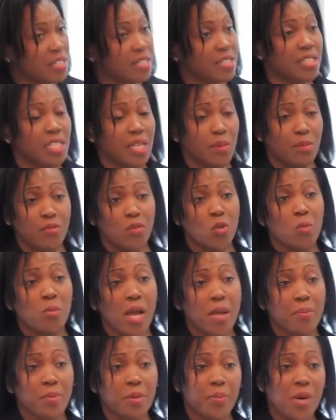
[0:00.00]
follow
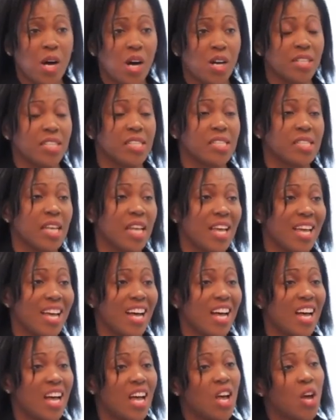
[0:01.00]
the perfect
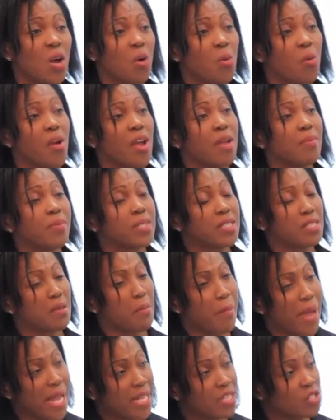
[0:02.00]
pitch. So
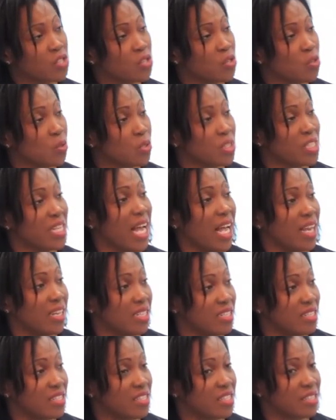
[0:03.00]
yeah, I think that's what
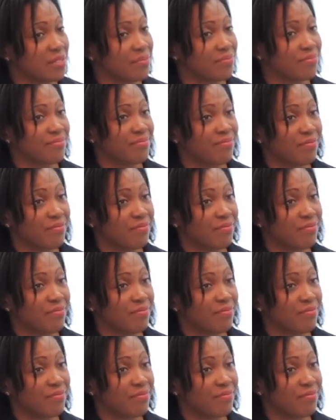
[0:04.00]
it is. It's now